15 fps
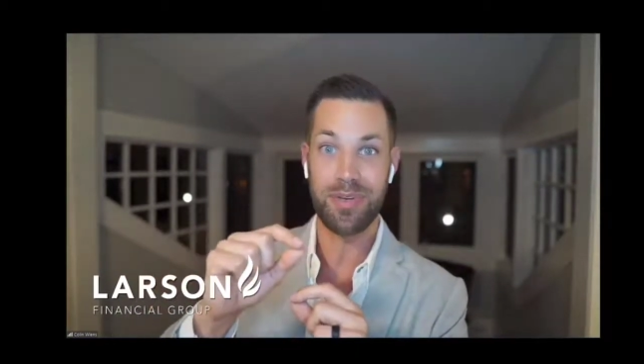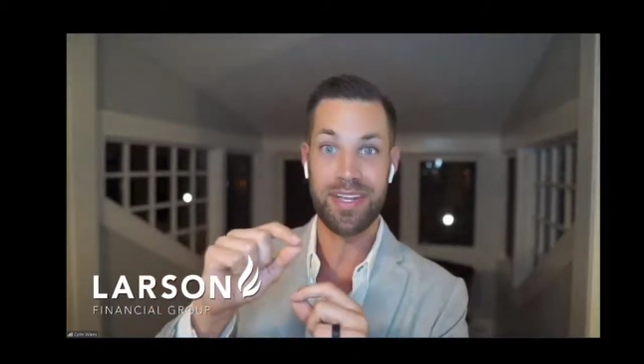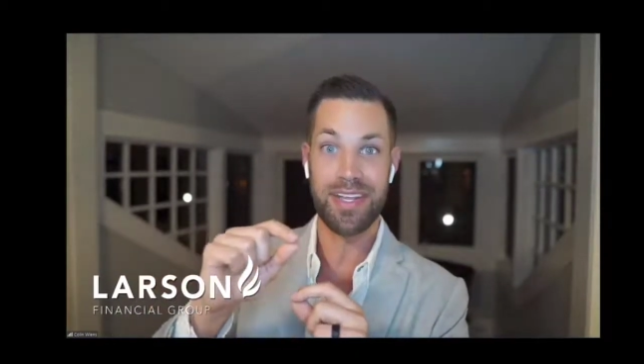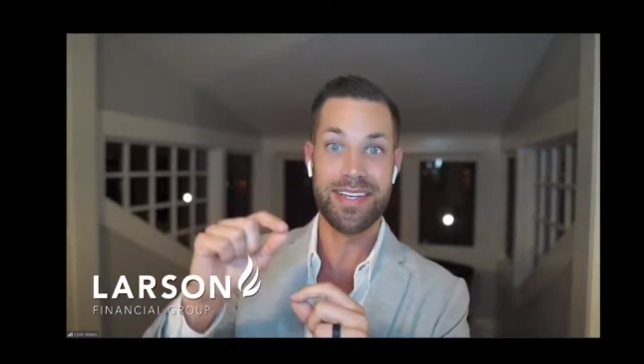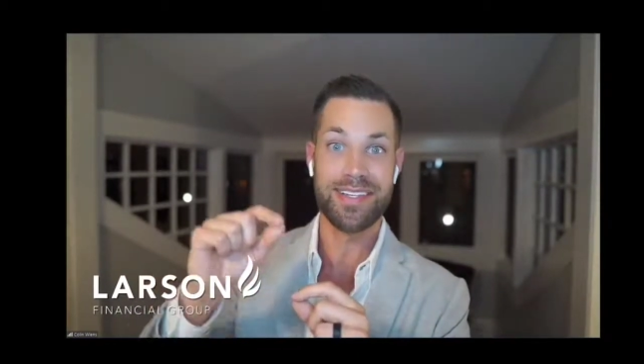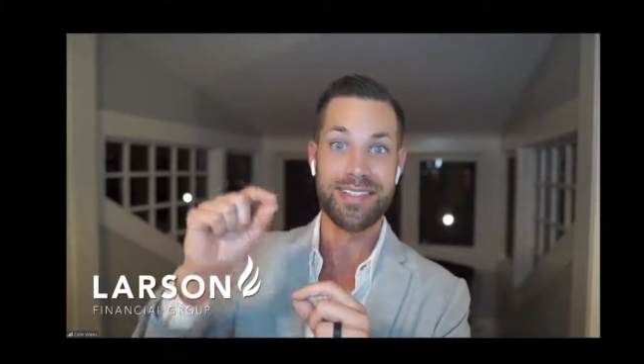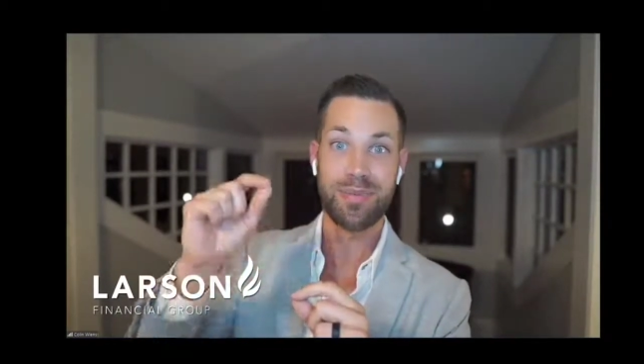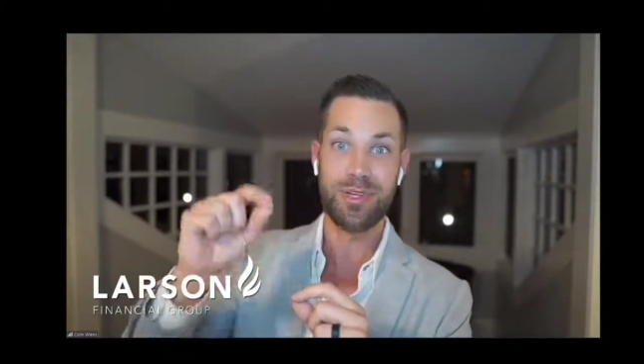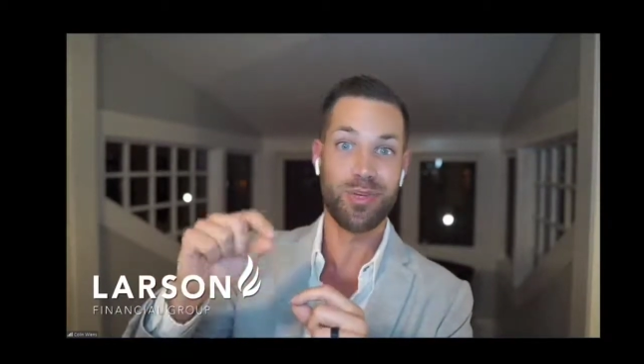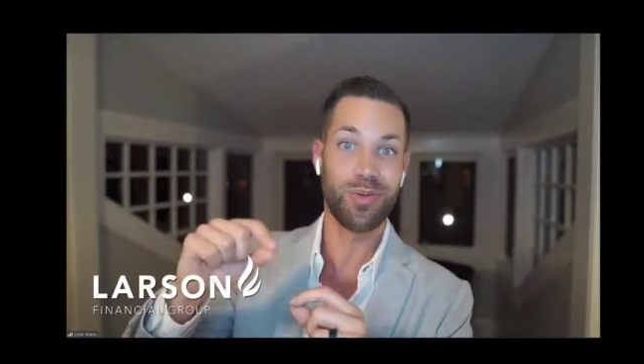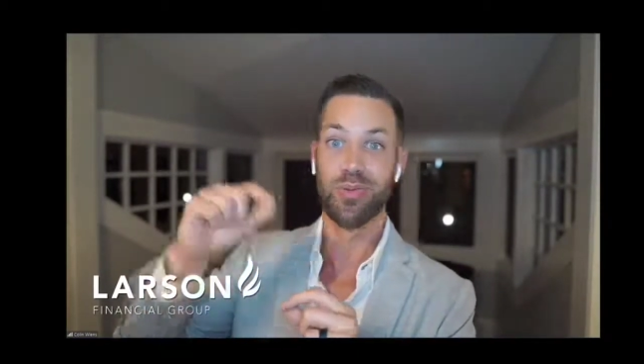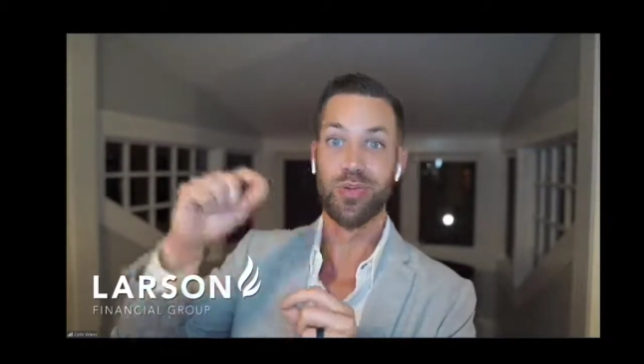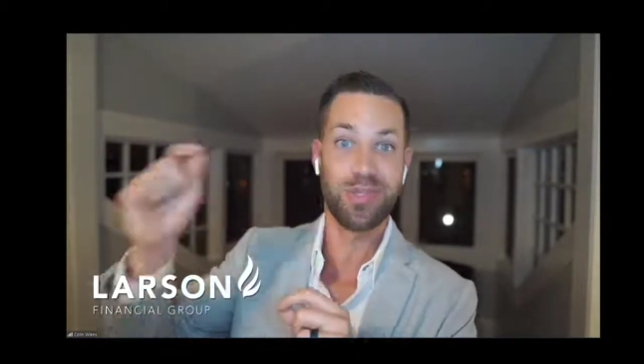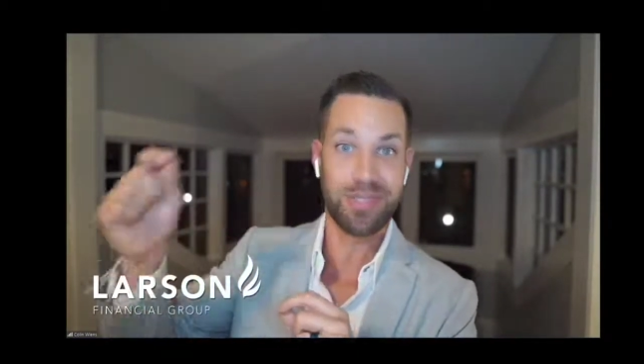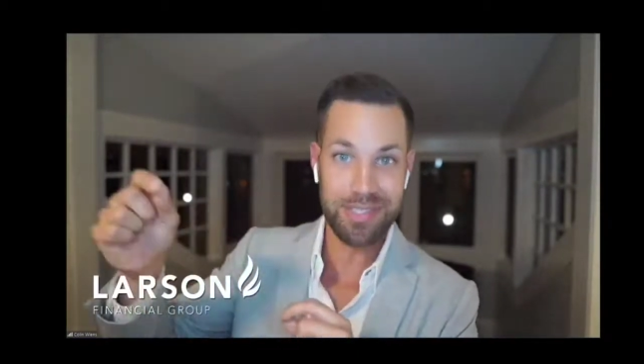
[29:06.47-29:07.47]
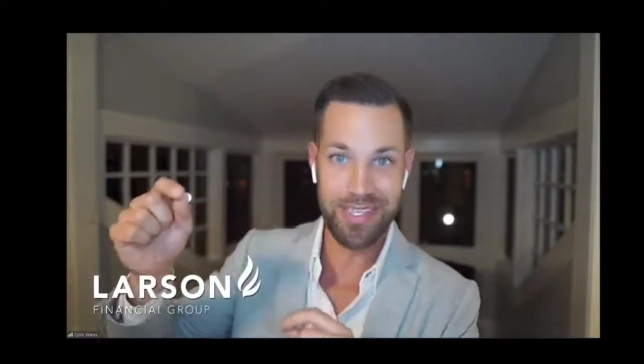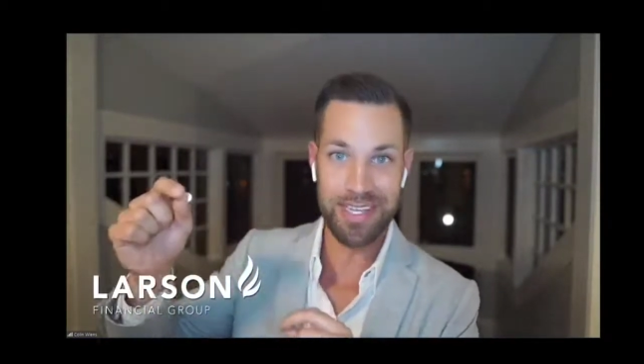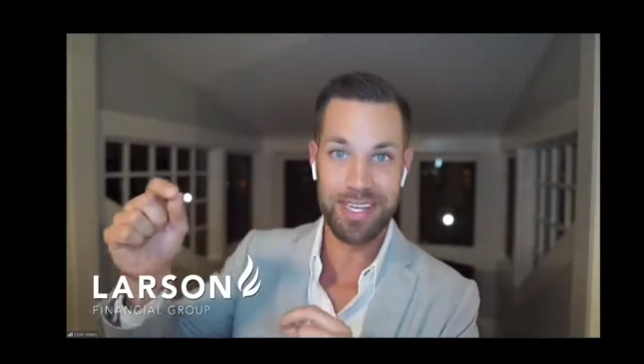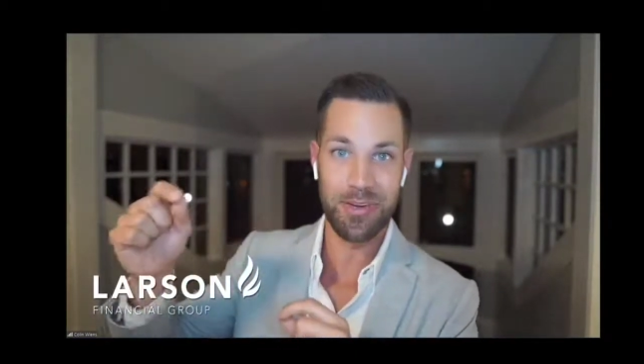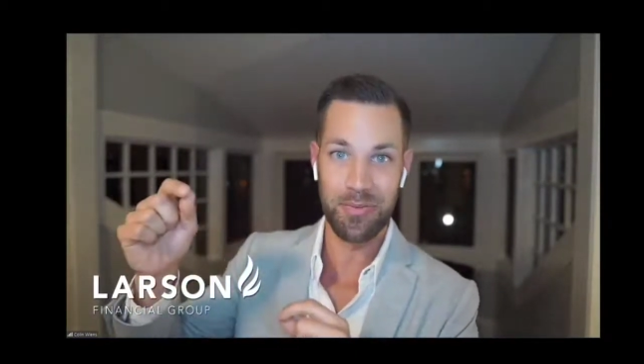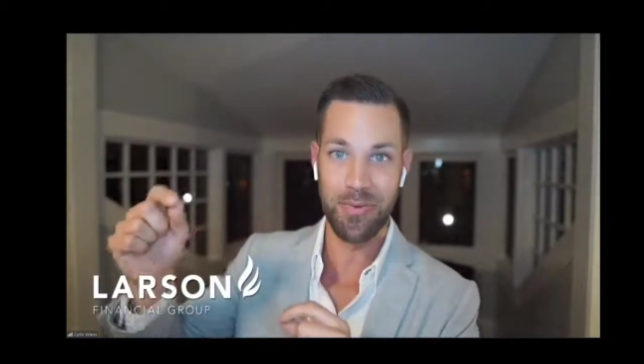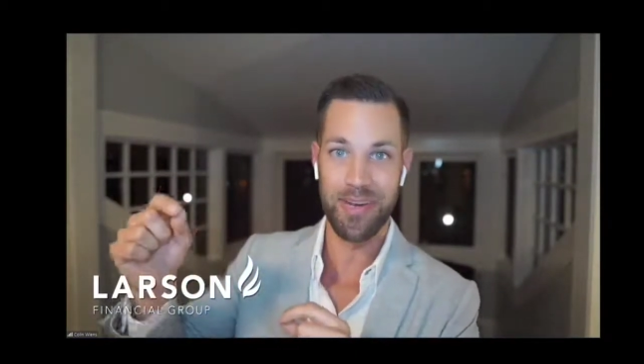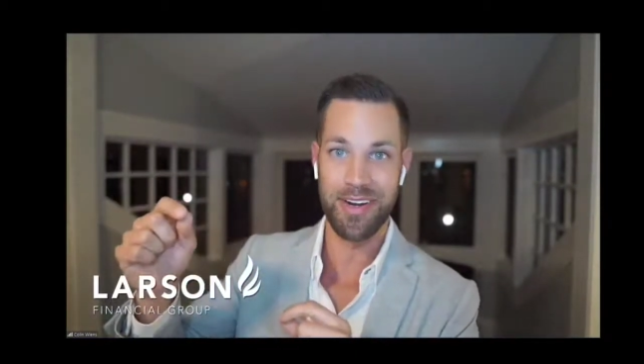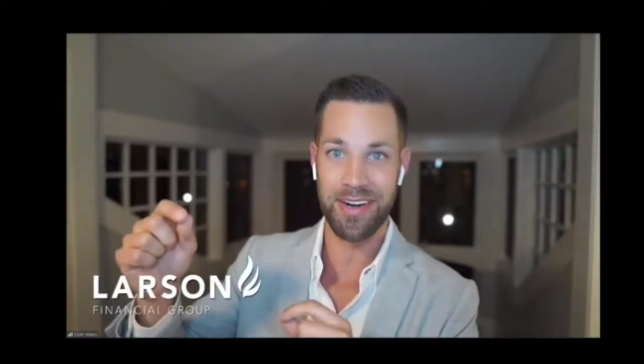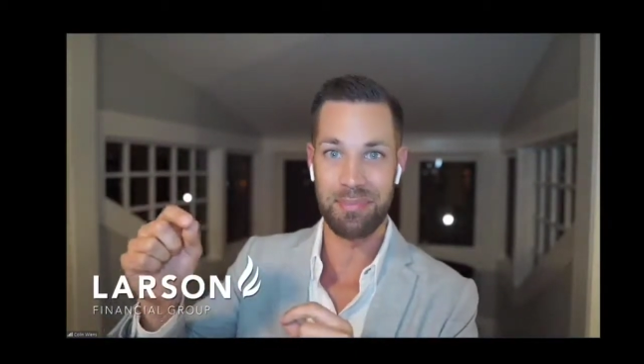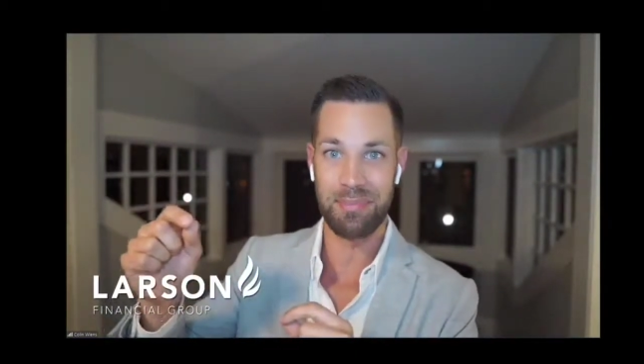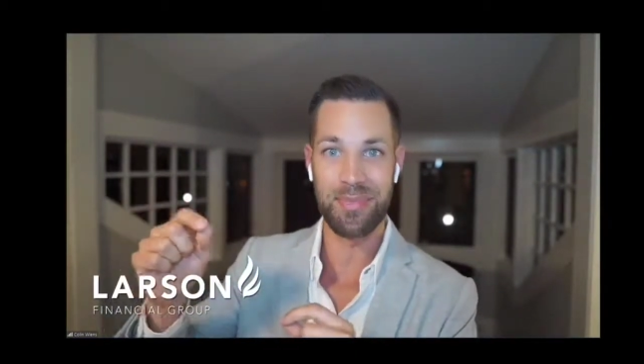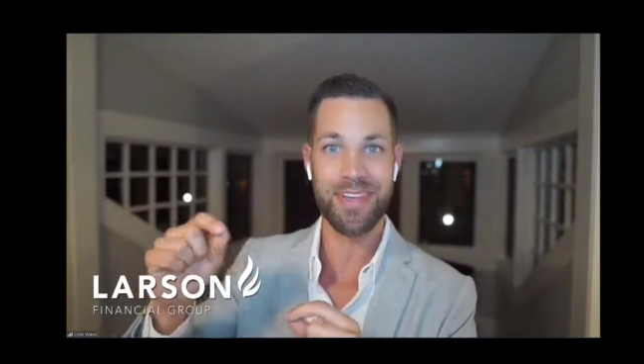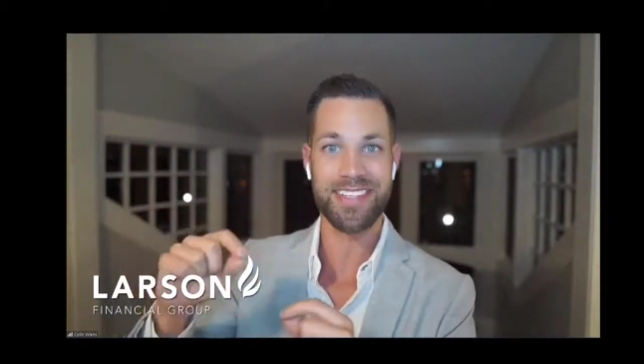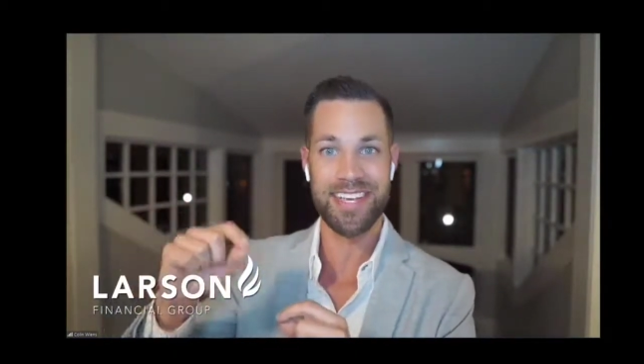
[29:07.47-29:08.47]
but somebody who looks like a
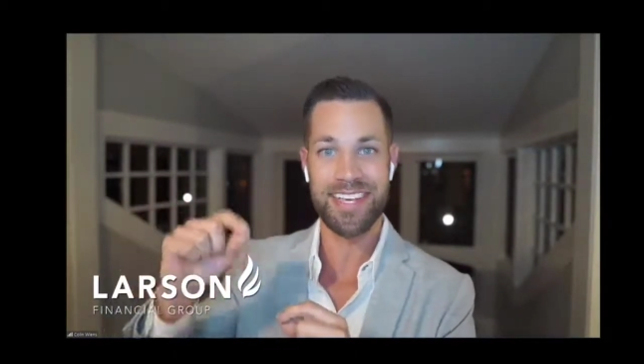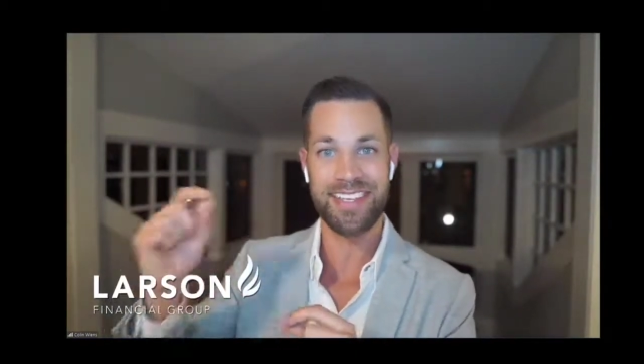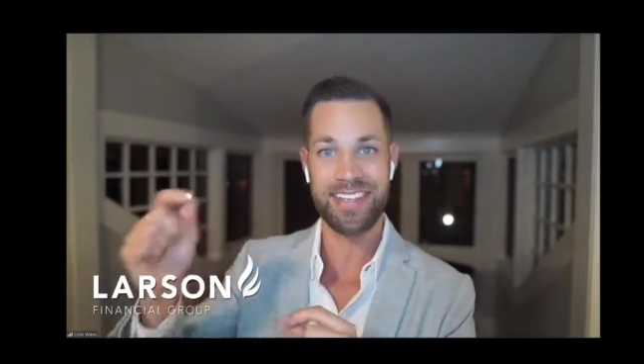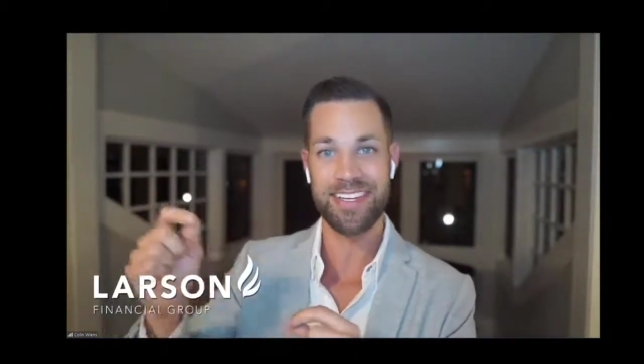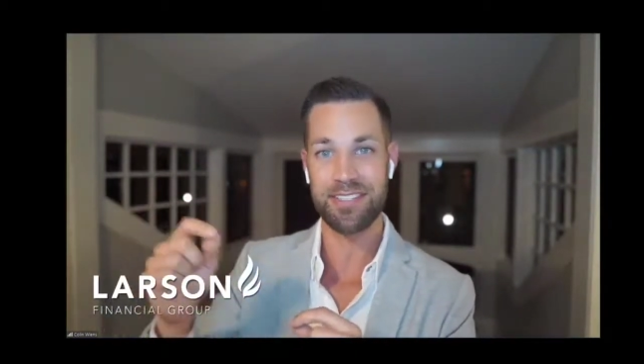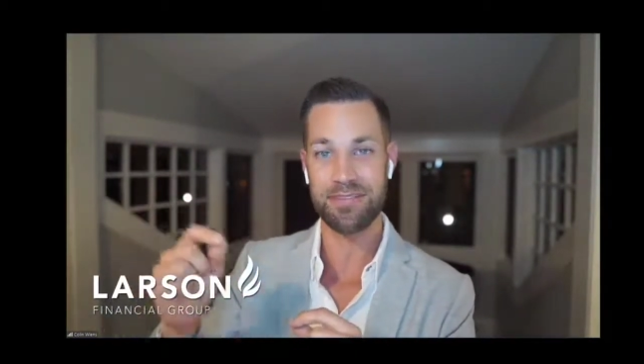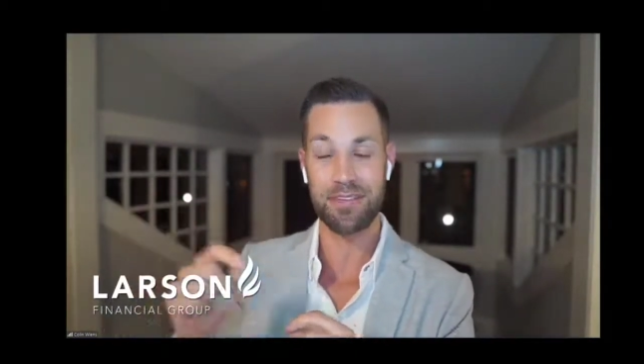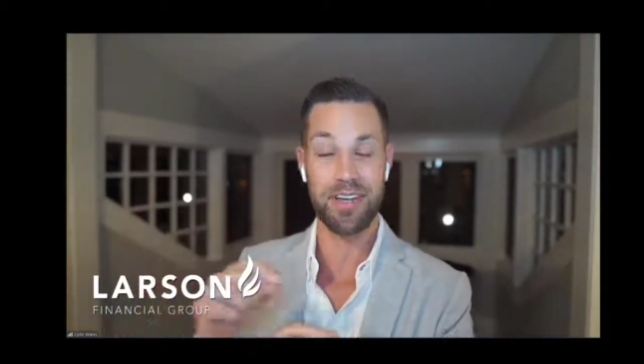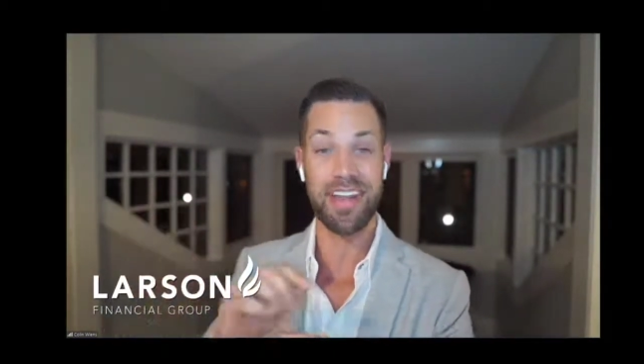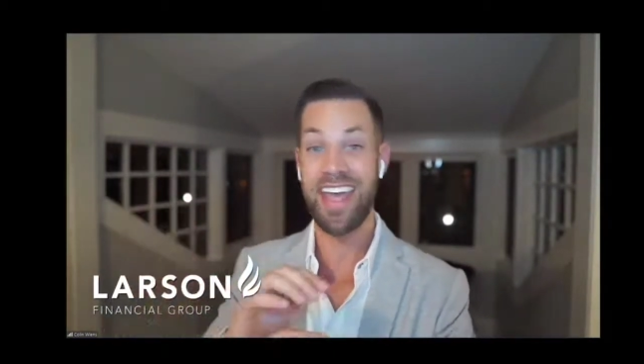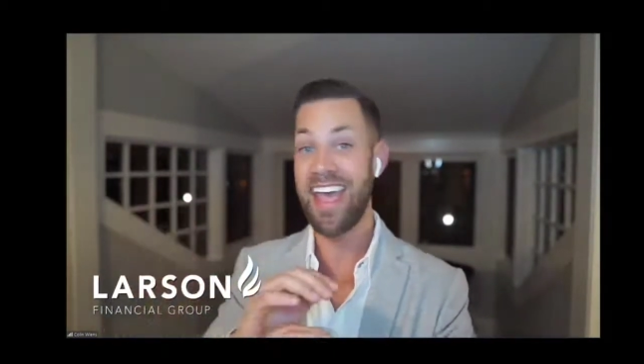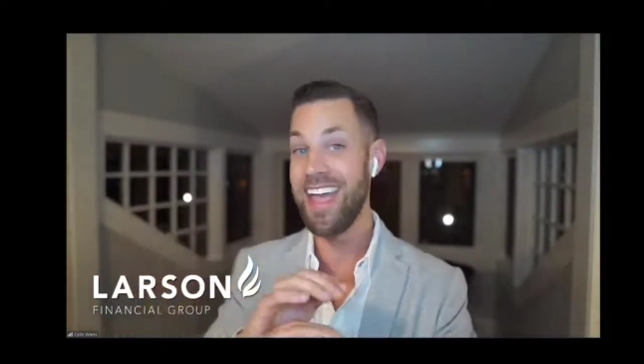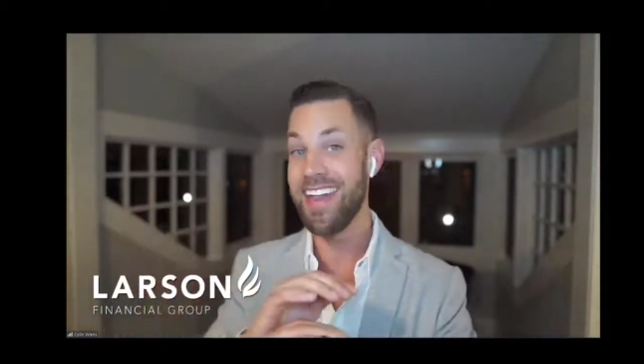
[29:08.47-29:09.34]
winner because I think that's fun.